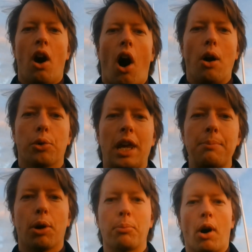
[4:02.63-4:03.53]
I will
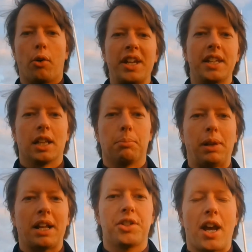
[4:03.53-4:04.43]
keep on my regular
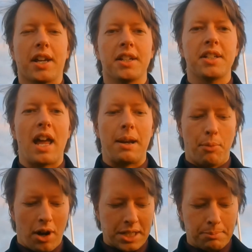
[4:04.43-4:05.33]
black jacket and
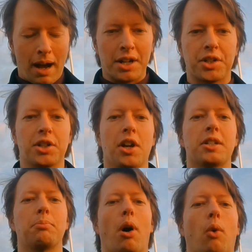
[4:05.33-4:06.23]
my smart
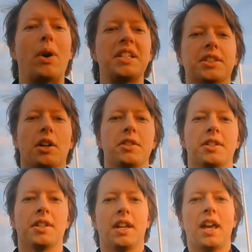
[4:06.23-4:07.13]
shirt, my
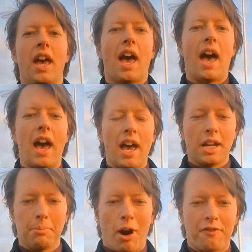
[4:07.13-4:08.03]
waistcoat
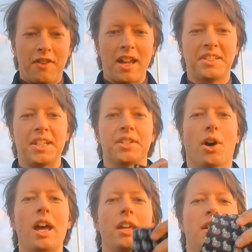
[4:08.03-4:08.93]
and my fancy
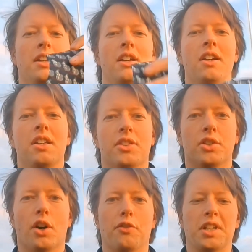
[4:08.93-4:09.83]
tie. The
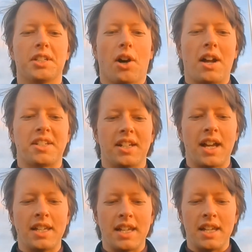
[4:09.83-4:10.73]
novelty tie
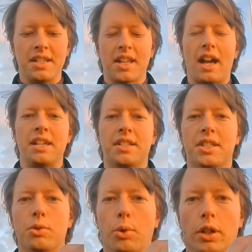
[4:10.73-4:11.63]
today is a
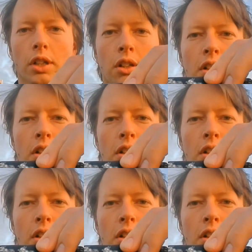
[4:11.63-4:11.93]
squirrel.